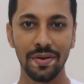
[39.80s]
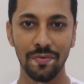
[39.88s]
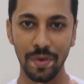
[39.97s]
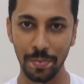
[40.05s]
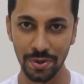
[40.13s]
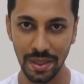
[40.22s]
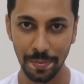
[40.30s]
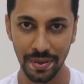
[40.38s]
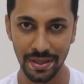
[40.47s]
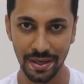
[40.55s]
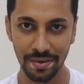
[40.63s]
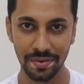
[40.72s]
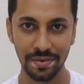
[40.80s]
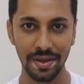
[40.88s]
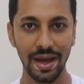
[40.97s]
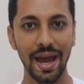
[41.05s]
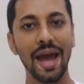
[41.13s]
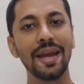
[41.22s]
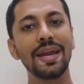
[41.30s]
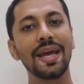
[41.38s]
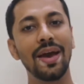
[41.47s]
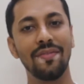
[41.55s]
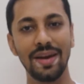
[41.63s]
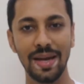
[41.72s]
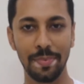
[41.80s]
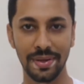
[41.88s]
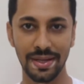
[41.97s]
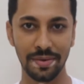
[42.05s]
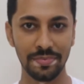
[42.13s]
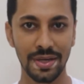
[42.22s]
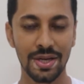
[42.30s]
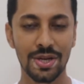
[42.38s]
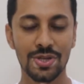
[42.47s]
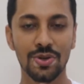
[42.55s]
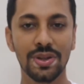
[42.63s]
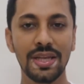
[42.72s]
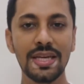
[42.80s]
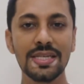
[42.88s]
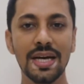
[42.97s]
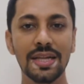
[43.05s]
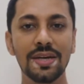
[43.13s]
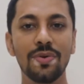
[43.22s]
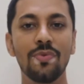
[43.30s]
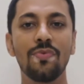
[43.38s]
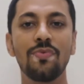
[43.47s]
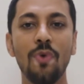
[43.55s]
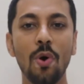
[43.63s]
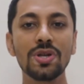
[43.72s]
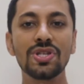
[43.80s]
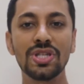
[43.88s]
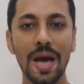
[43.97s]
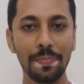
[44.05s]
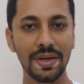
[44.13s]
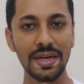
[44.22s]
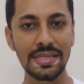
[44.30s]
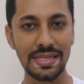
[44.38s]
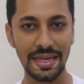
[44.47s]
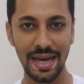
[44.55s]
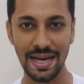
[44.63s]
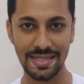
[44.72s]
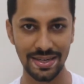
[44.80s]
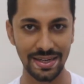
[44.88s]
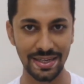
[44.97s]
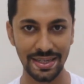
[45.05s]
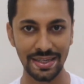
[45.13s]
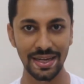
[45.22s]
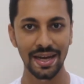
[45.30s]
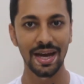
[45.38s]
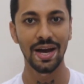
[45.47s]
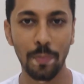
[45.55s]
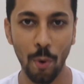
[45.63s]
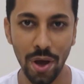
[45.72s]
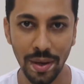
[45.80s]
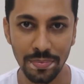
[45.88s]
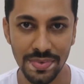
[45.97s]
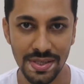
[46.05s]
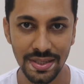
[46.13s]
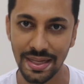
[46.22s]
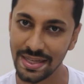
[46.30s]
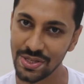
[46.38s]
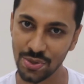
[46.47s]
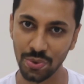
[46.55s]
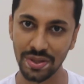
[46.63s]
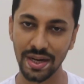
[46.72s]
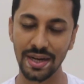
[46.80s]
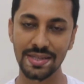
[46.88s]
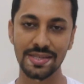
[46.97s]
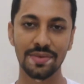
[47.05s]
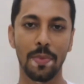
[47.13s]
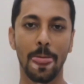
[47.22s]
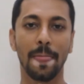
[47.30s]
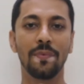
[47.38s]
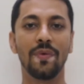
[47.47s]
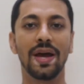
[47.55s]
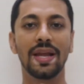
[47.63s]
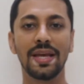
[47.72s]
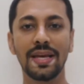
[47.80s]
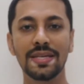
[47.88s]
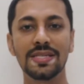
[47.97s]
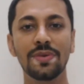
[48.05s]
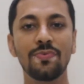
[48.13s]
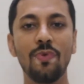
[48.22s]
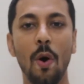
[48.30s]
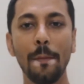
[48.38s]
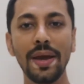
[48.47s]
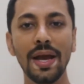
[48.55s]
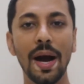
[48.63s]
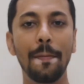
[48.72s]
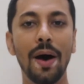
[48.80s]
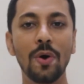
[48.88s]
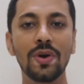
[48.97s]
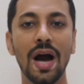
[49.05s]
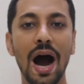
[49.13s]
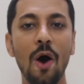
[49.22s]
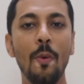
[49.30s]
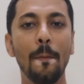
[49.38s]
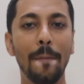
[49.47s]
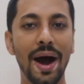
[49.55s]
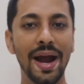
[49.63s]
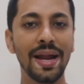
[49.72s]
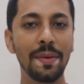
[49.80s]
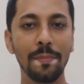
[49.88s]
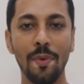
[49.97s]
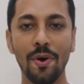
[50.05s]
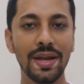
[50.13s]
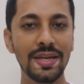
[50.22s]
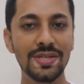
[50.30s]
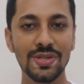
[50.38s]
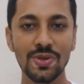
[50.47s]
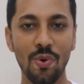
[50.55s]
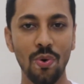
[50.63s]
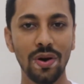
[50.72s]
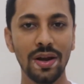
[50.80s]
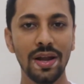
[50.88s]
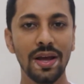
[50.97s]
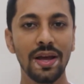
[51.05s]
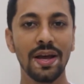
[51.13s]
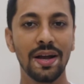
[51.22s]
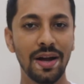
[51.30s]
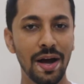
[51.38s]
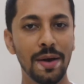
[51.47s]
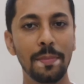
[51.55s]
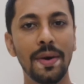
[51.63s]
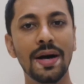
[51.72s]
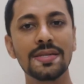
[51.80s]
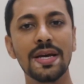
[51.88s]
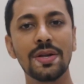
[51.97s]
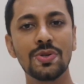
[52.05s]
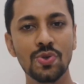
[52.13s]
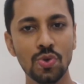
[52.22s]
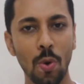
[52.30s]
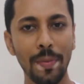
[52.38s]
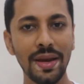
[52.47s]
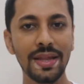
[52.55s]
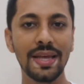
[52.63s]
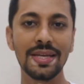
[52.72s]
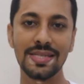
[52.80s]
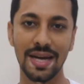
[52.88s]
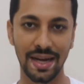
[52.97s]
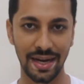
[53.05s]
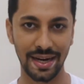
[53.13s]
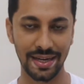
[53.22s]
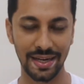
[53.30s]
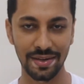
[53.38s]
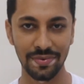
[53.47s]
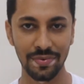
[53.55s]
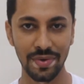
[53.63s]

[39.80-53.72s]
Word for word: Vibhuti Pada, and Kaivalya Pada. So these are the four chapters he has written, poems, that sutras, where he is informing about how mind, body, soul, karmas, and so many things are connected.